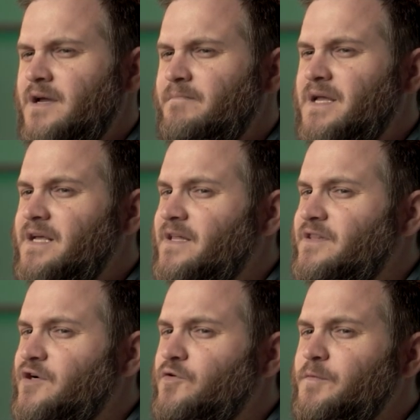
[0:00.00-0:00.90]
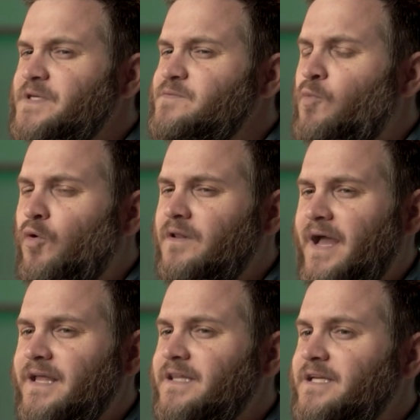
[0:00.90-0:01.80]
meaning that the group is more
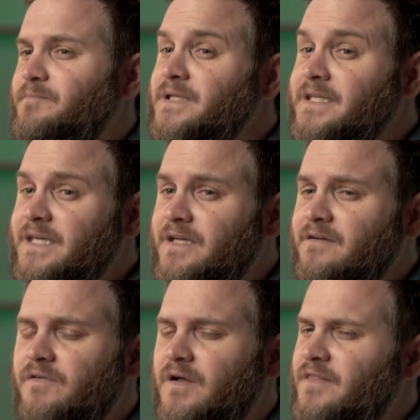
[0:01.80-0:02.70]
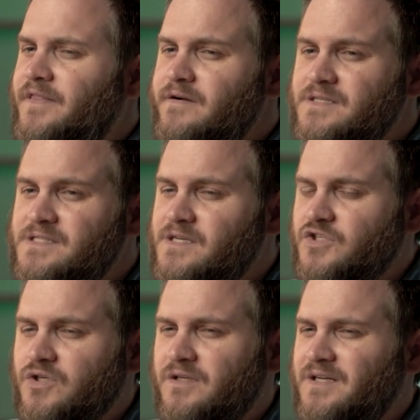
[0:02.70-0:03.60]
likely to believe their
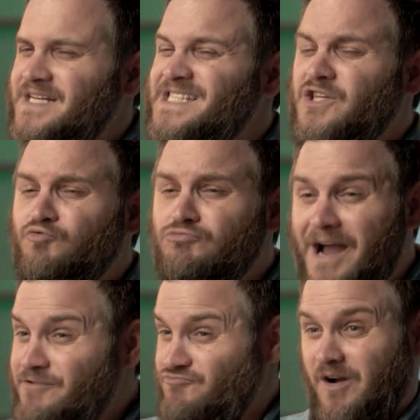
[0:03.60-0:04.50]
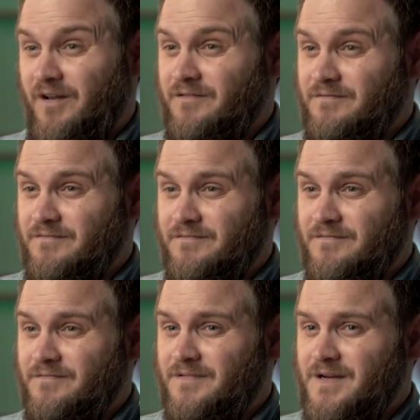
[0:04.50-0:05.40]
decision is the right one.
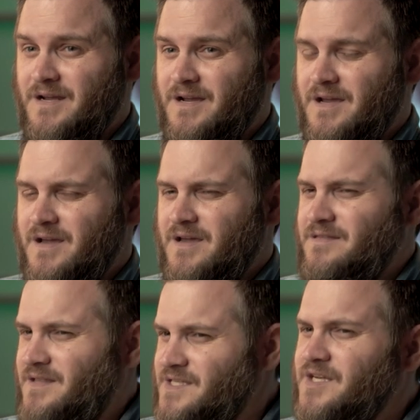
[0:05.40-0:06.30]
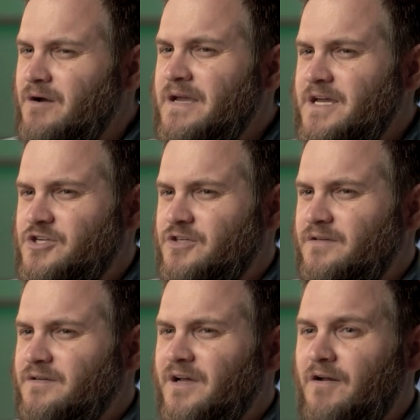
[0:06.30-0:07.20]
This
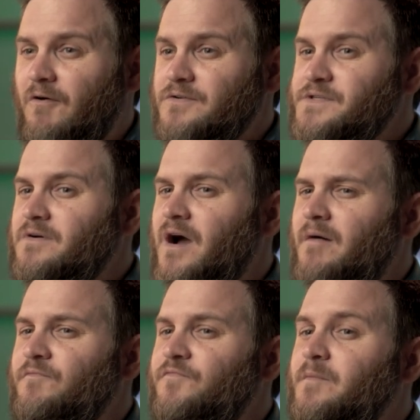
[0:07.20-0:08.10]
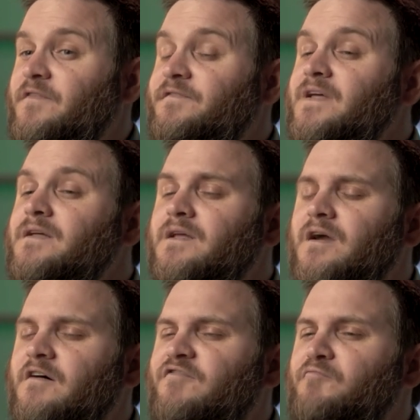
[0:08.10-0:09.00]
cohesion can also come from a feeling
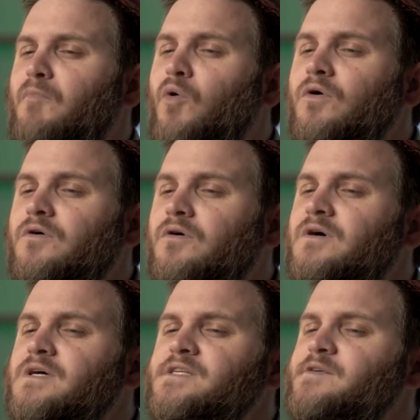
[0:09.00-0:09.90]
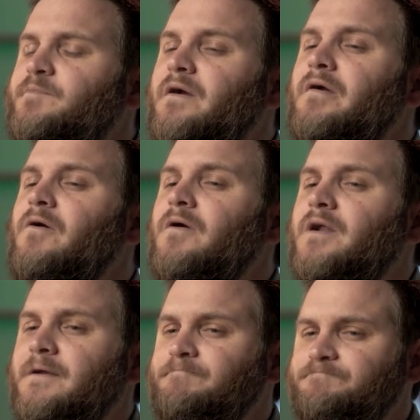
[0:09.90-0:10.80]
of moral
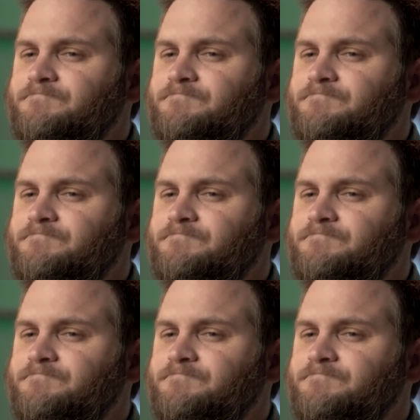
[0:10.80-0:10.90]
superiority.